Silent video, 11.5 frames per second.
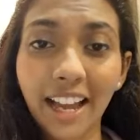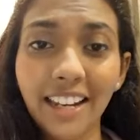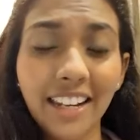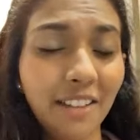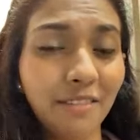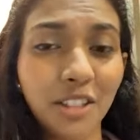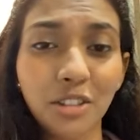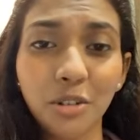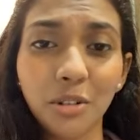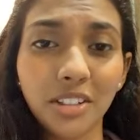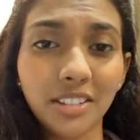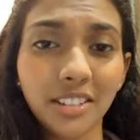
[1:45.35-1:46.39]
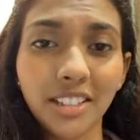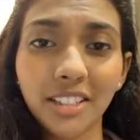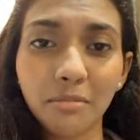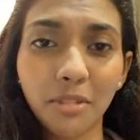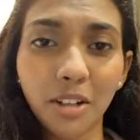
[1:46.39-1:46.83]
I never sowed
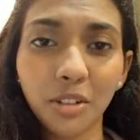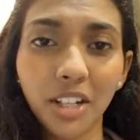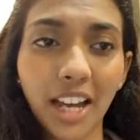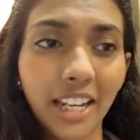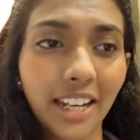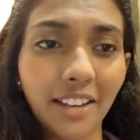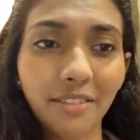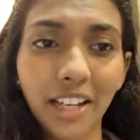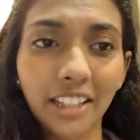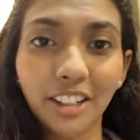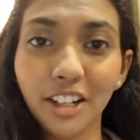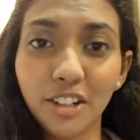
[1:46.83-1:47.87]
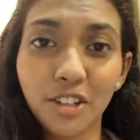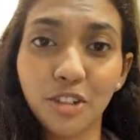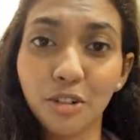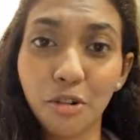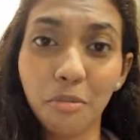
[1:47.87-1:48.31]
this amount. I never had the courage
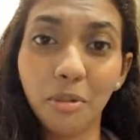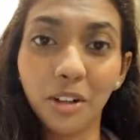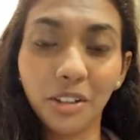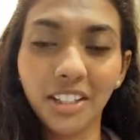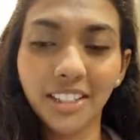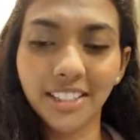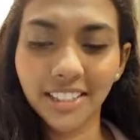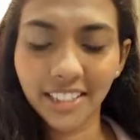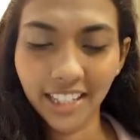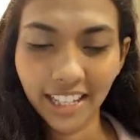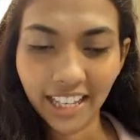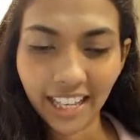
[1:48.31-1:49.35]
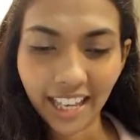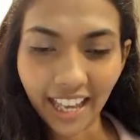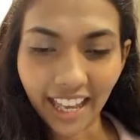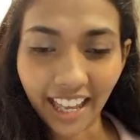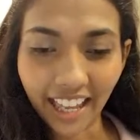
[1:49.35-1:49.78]
to go about this.
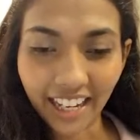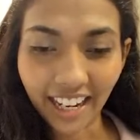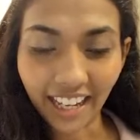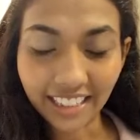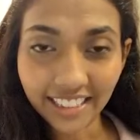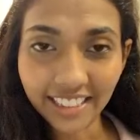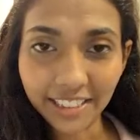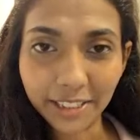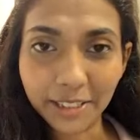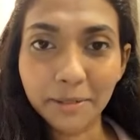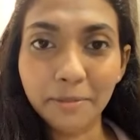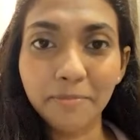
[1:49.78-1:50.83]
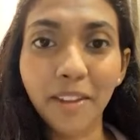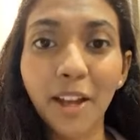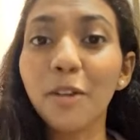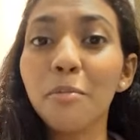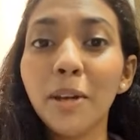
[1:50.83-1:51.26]
And I did it.
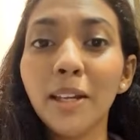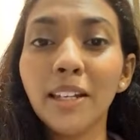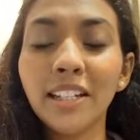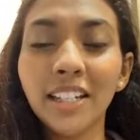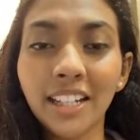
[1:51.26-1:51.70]
I obeyed.